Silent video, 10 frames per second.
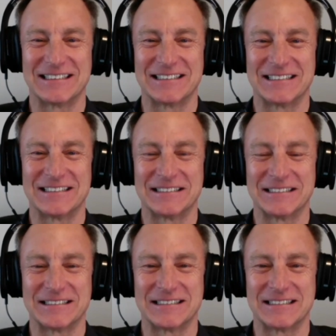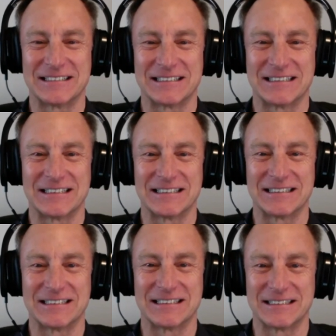
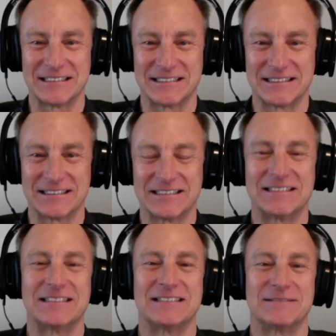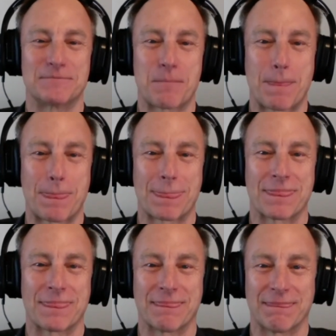
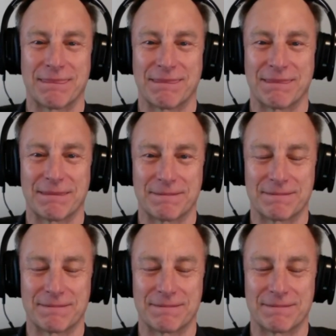No words are spoken by the person on screen.